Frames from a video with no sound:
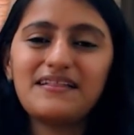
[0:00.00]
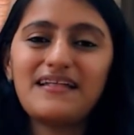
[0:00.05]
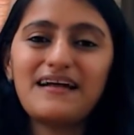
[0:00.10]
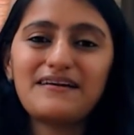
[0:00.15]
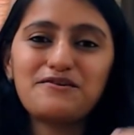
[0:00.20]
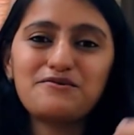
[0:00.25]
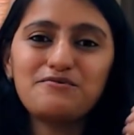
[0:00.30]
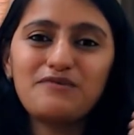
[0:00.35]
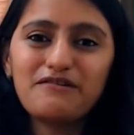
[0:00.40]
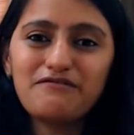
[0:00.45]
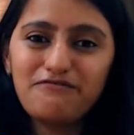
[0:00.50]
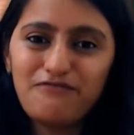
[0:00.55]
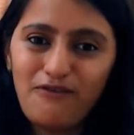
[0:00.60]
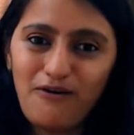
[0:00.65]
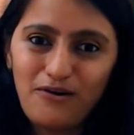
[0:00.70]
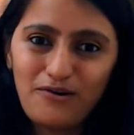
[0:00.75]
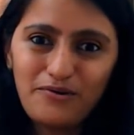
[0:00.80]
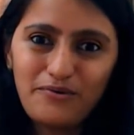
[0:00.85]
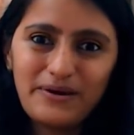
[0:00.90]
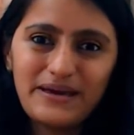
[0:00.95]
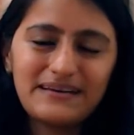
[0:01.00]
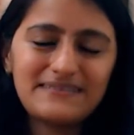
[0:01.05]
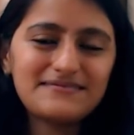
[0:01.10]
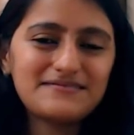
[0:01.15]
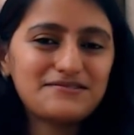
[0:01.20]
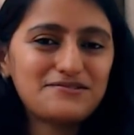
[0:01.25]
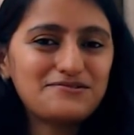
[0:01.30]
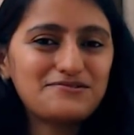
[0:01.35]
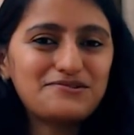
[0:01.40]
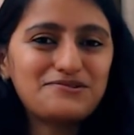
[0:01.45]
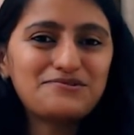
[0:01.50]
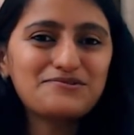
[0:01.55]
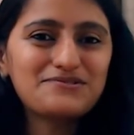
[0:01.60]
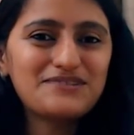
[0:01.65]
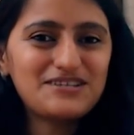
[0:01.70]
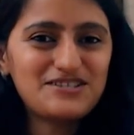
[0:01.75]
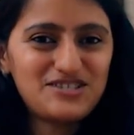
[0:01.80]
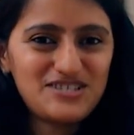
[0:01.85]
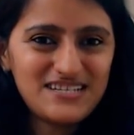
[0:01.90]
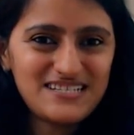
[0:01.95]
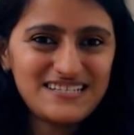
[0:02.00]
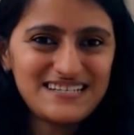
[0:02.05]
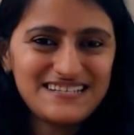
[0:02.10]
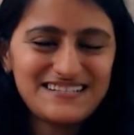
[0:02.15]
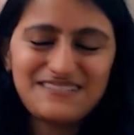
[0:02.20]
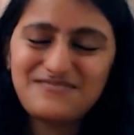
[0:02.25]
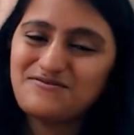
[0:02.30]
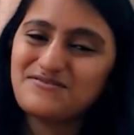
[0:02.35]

that you are following to do the GTs,